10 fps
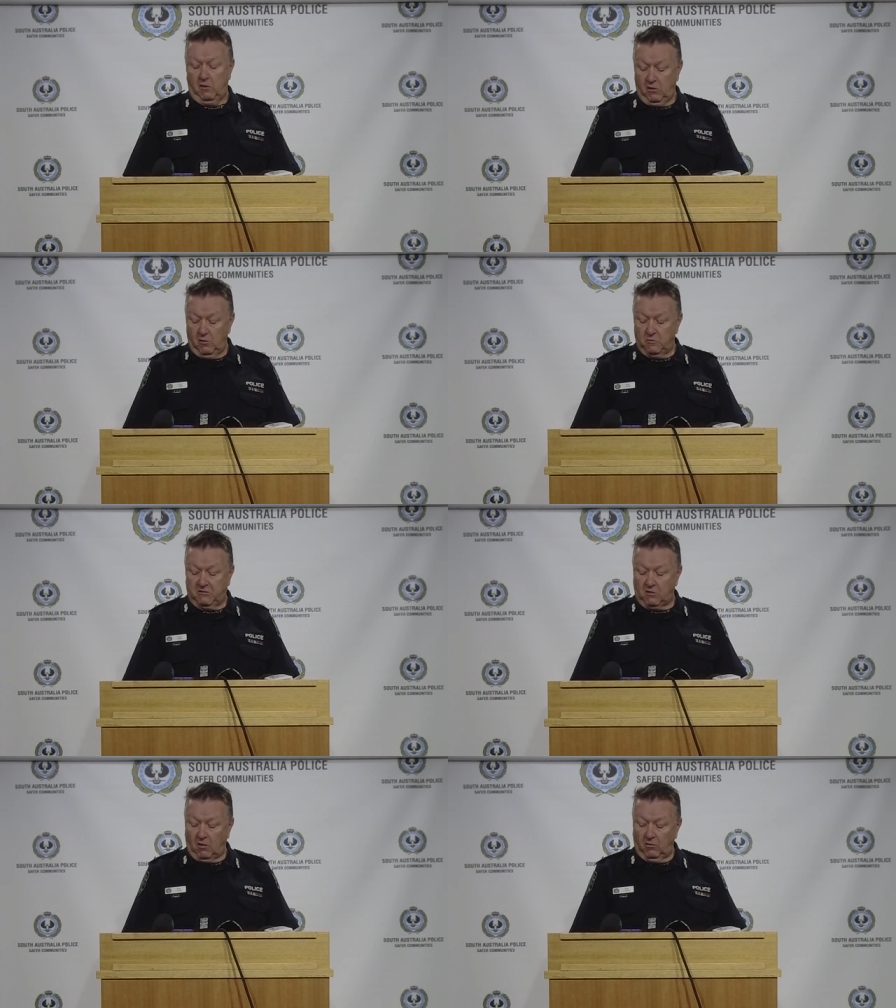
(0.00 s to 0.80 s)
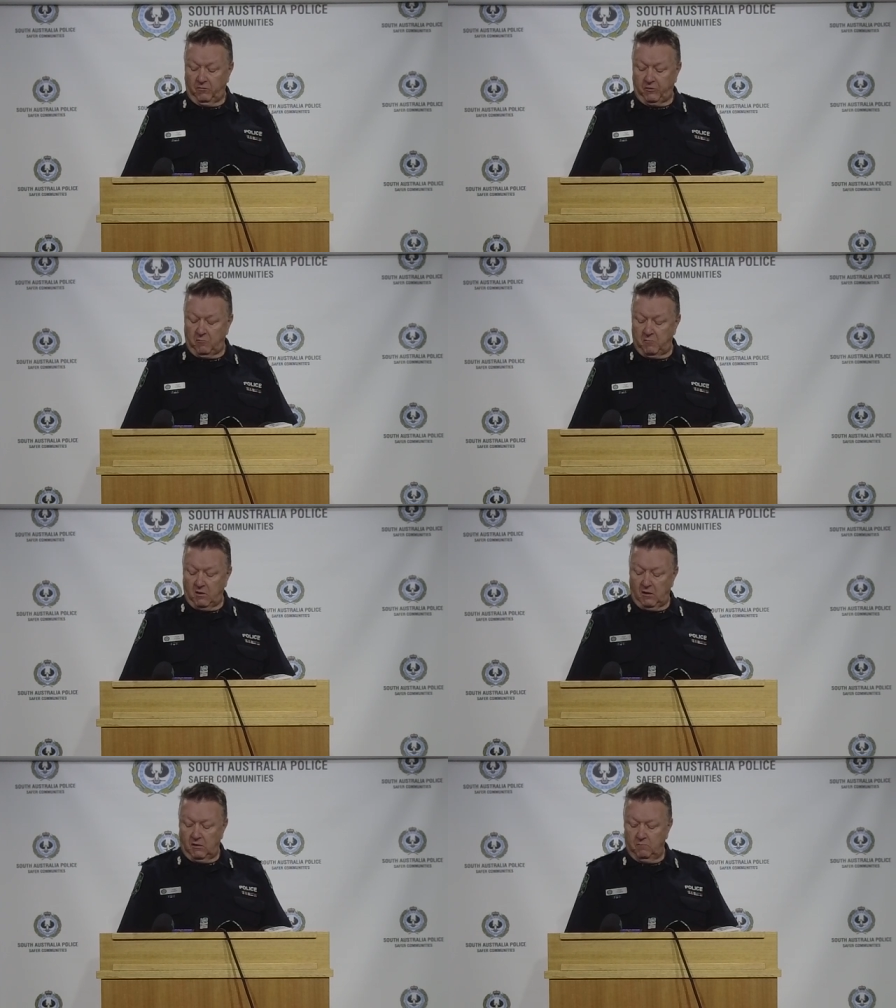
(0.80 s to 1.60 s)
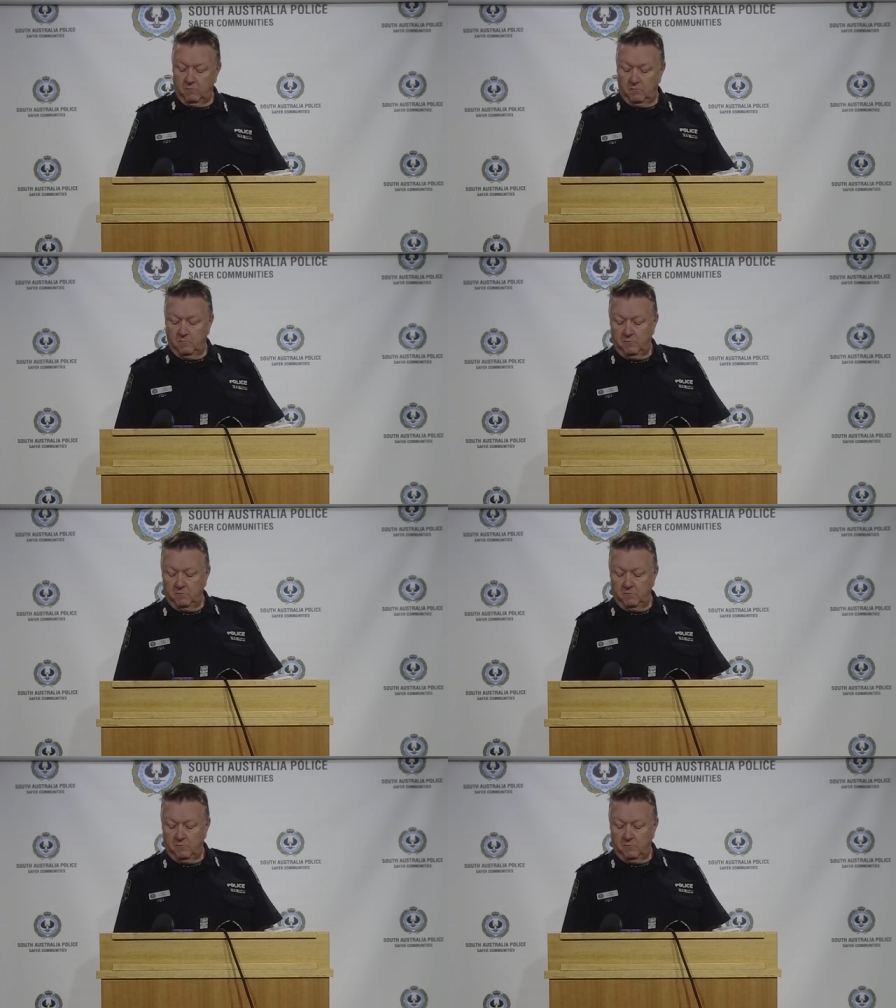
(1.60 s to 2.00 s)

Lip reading: The ute was stolen from